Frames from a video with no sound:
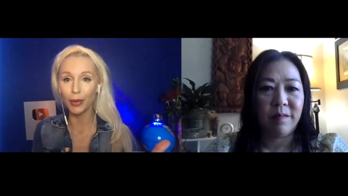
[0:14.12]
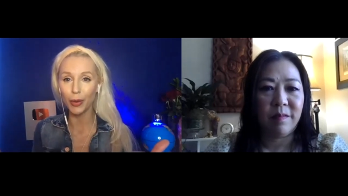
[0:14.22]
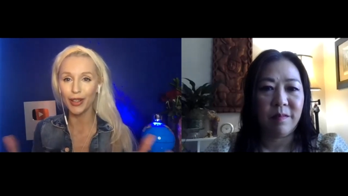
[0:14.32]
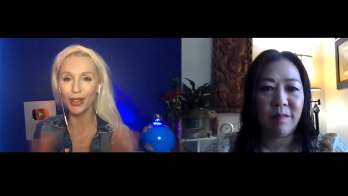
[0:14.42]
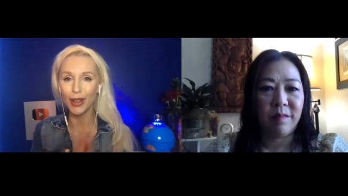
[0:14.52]

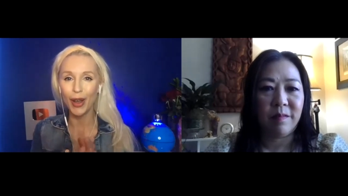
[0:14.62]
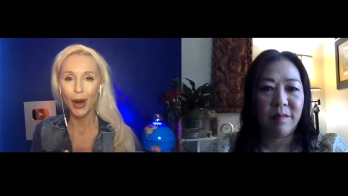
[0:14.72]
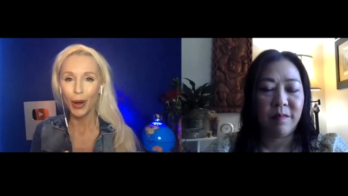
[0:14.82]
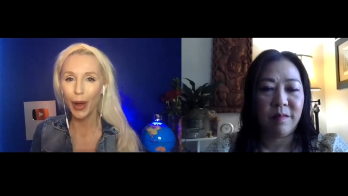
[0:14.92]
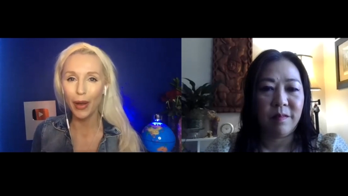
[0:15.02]
Speaker 1: ones.
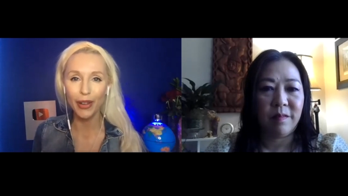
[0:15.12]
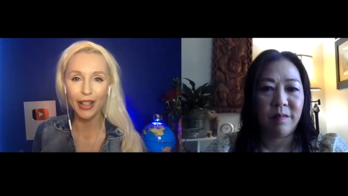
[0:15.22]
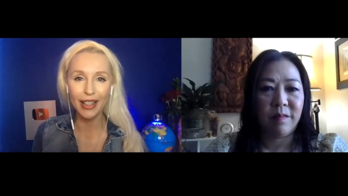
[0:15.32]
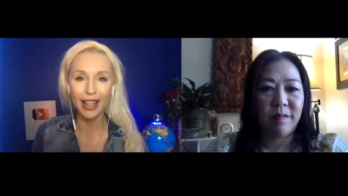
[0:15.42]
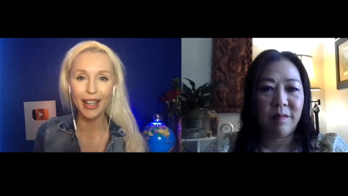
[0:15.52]
Whoever
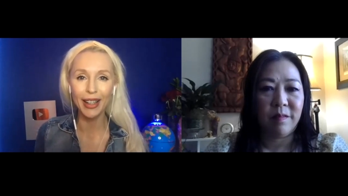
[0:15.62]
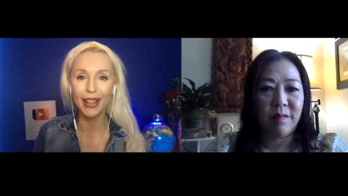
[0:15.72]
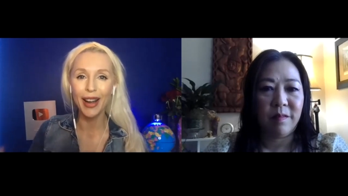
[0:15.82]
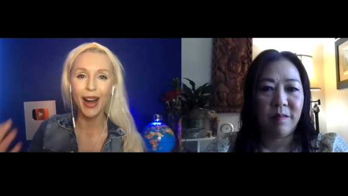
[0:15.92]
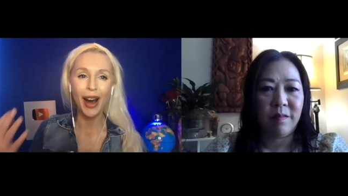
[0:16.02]
is here,
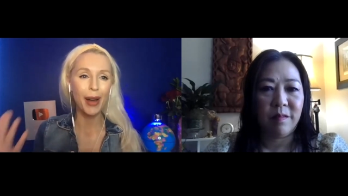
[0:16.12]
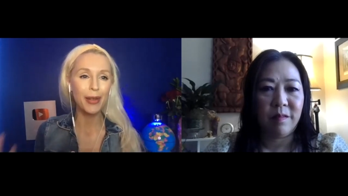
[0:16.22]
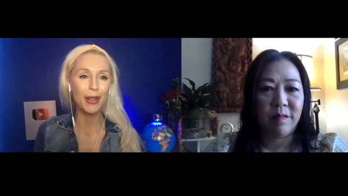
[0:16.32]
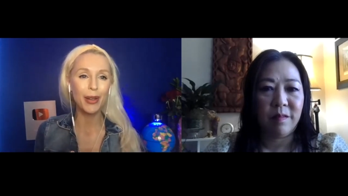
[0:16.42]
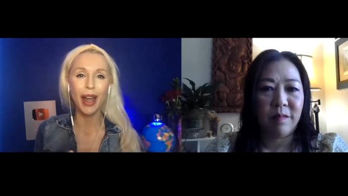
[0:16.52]
I'm
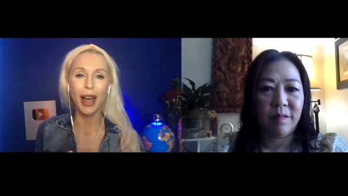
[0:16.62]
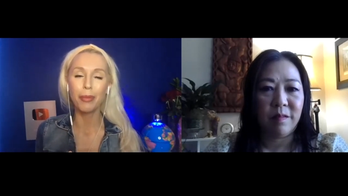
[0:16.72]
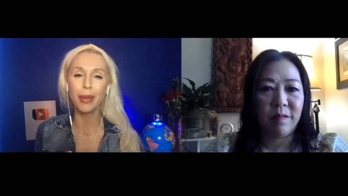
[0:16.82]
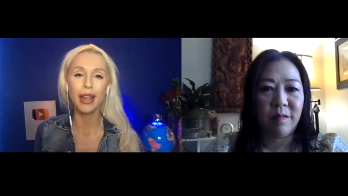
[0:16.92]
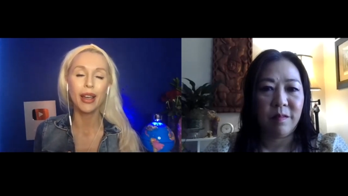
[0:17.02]
so
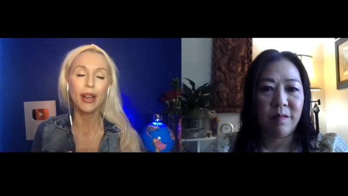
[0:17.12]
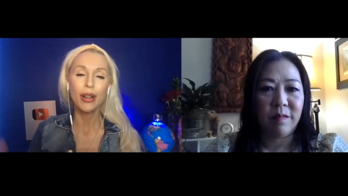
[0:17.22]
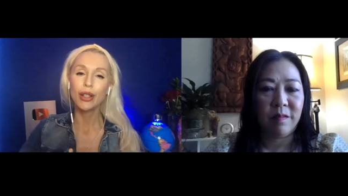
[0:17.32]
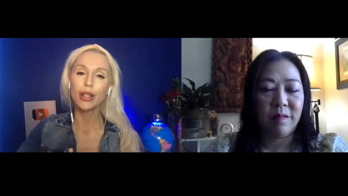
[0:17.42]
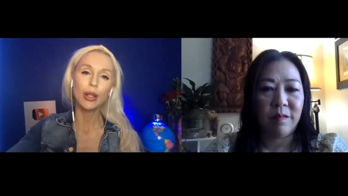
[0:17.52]
happy
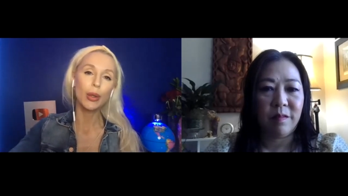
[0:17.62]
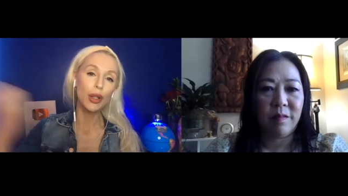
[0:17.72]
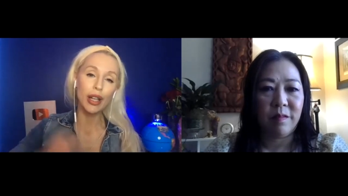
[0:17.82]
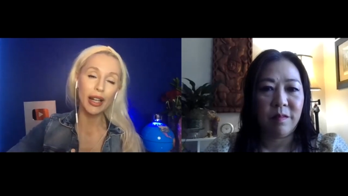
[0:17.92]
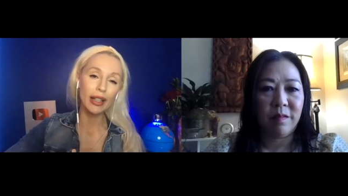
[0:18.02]
to
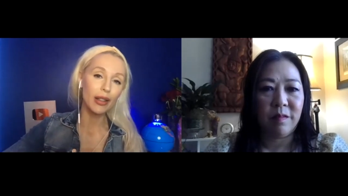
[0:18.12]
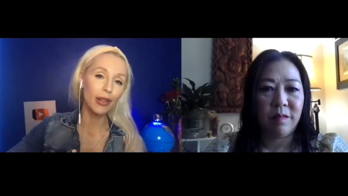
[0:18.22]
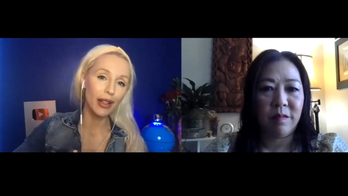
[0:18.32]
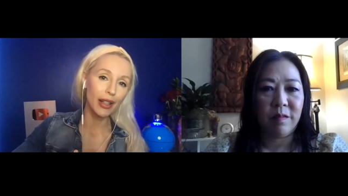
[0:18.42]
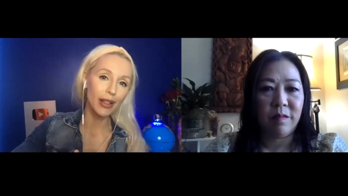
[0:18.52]
channel
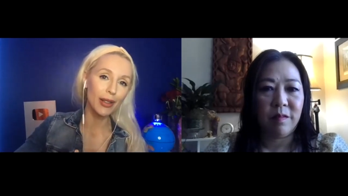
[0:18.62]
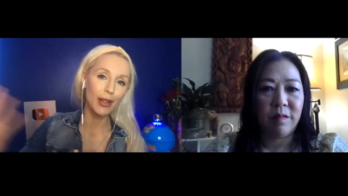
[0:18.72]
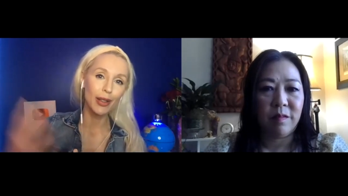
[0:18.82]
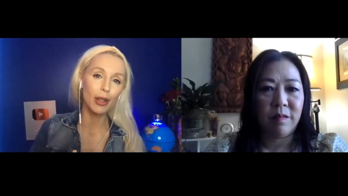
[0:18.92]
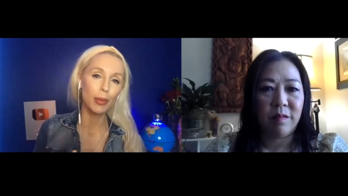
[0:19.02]
these
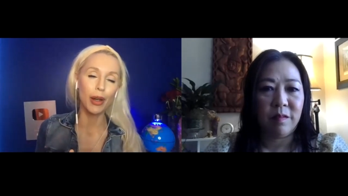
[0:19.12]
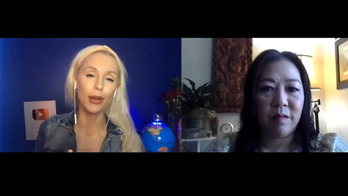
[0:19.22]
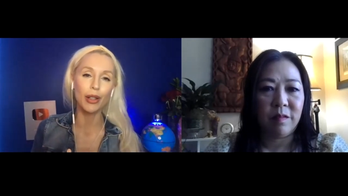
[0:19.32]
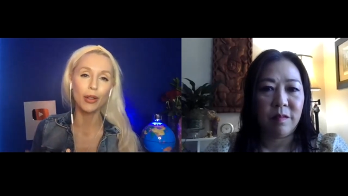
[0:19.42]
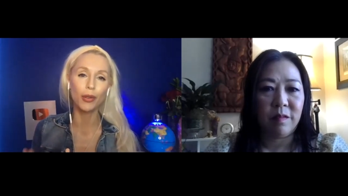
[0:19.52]

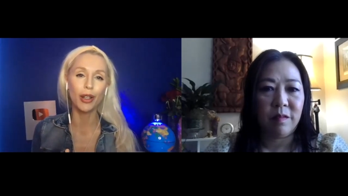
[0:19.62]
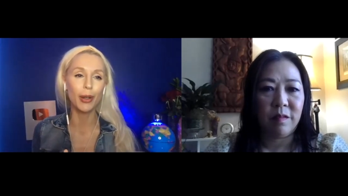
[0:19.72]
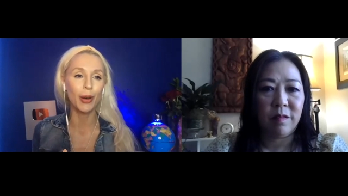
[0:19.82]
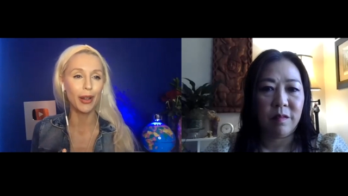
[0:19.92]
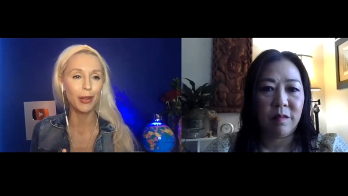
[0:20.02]
spirits for
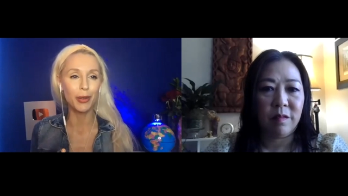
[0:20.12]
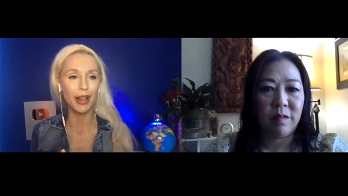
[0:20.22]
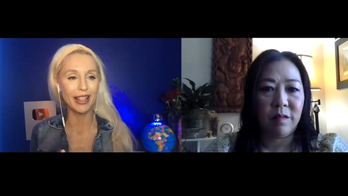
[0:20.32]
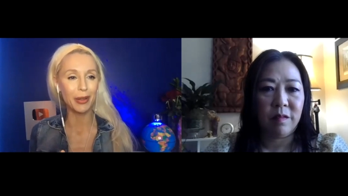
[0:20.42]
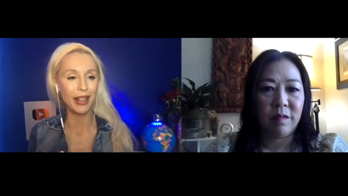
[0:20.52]
you. Are
Speaker 2: you
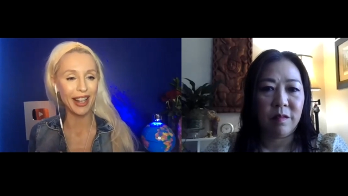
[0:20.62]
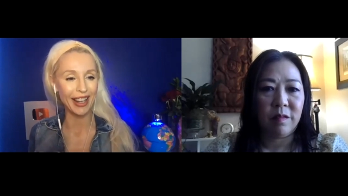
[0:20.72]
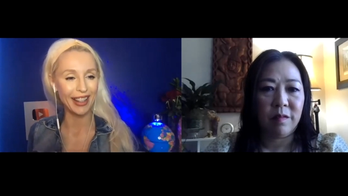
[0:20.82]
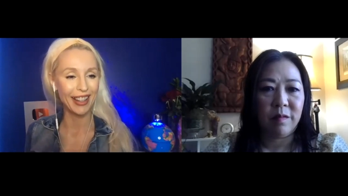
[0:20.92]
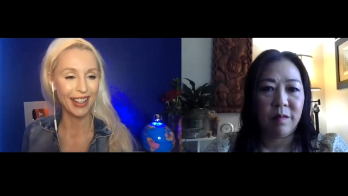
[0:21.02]
ready,
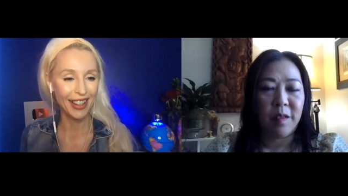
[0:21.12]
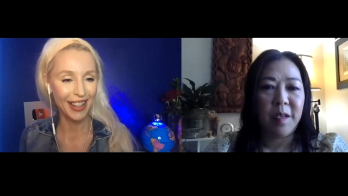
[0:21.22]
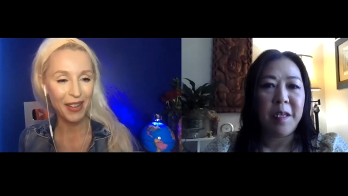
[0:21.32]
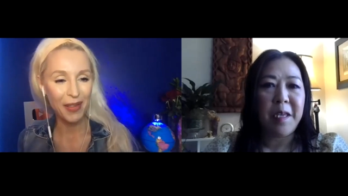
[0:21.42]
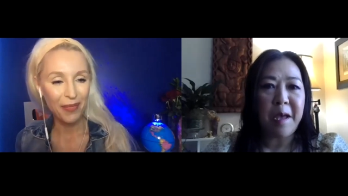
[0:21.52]
Winnie?
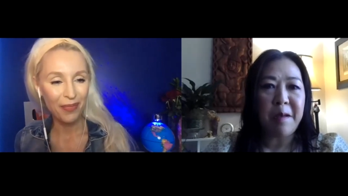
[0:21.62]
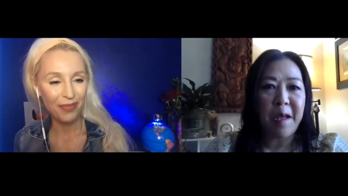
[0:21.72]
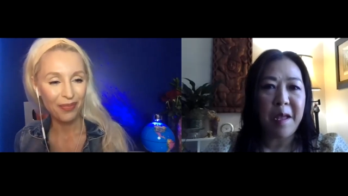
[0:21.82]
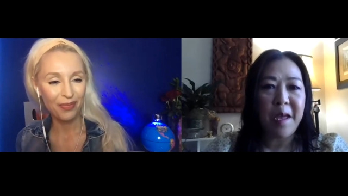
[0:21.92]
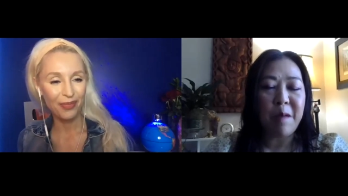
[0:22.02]
Yeah,
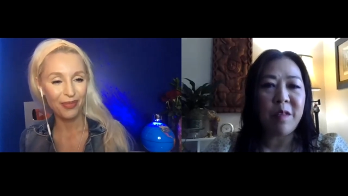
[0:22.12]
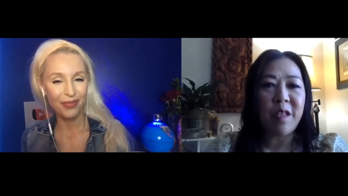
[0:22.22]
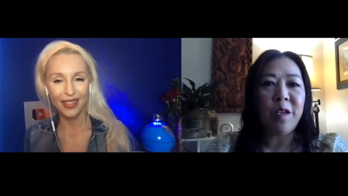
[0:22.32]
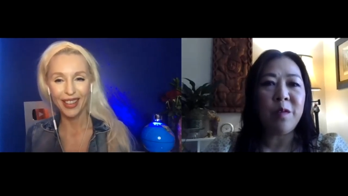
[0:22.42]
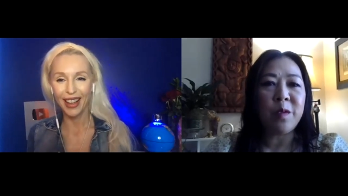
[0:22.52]
I am.
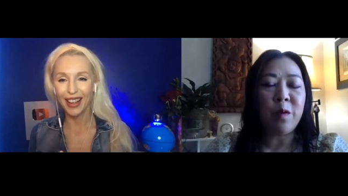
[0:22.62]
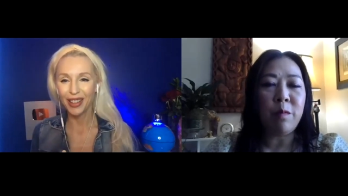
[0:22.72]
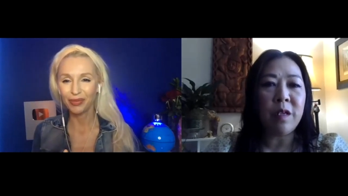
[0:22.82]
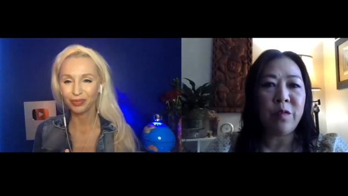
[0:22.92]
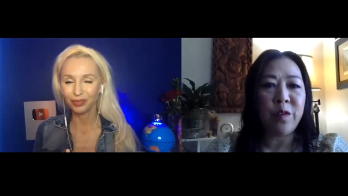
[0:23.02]
Thank you so
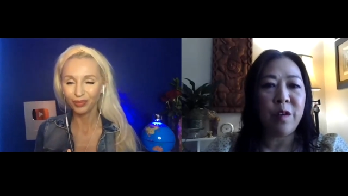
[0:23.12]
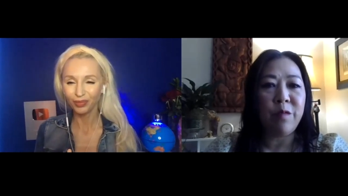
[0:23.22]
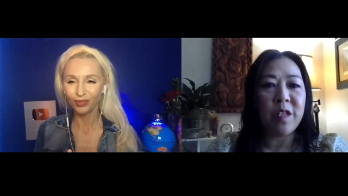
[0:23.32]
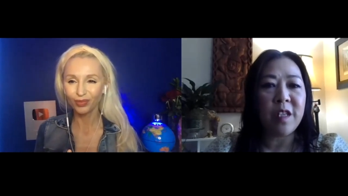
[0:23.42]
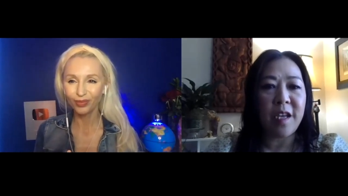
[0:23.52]
much for your
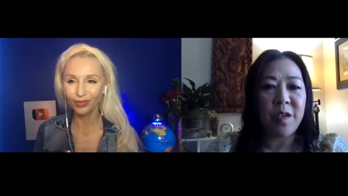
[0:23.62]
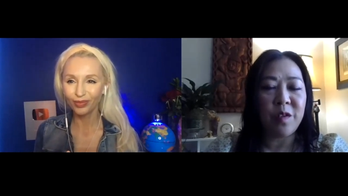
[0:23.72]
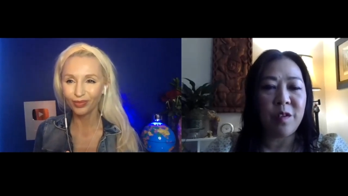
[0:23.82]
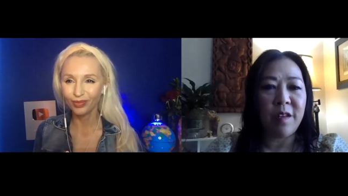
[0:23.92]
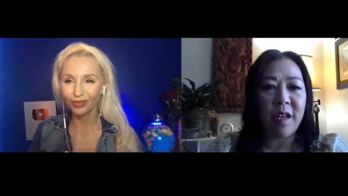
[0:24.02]

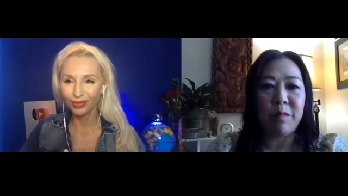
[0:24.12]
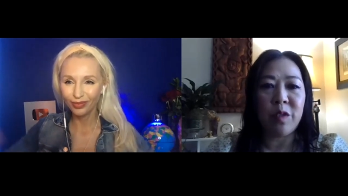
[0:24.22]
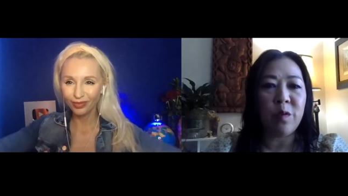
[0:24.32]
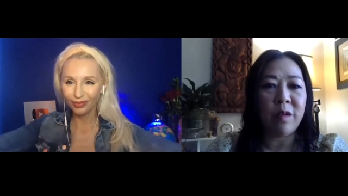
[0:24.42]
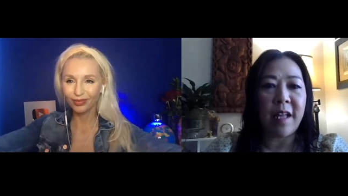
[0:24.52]
invitation. I'm
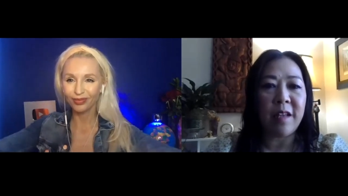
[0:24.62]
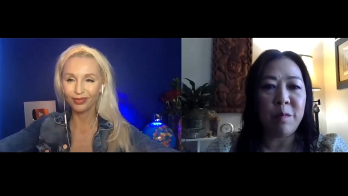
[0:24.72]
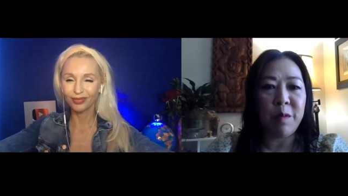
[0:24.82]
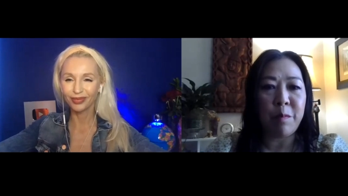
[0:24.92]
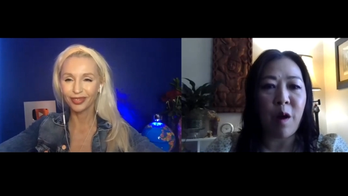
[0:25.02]
so glad to
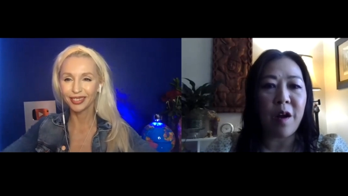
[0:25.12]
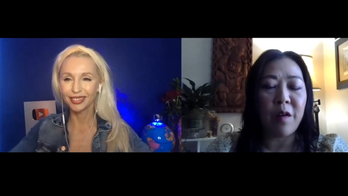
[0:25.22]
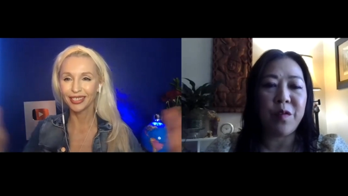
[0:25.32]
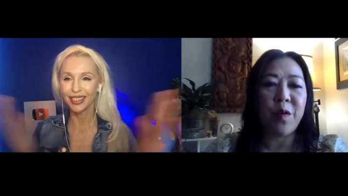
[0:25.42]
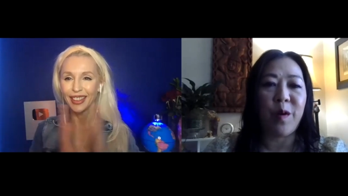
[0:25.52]
be part
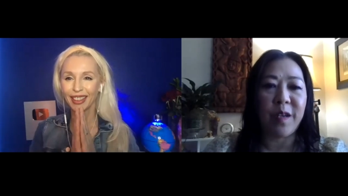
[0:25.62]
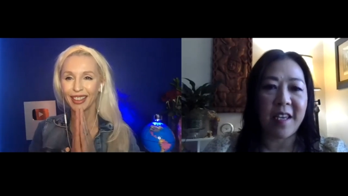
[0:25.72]
of your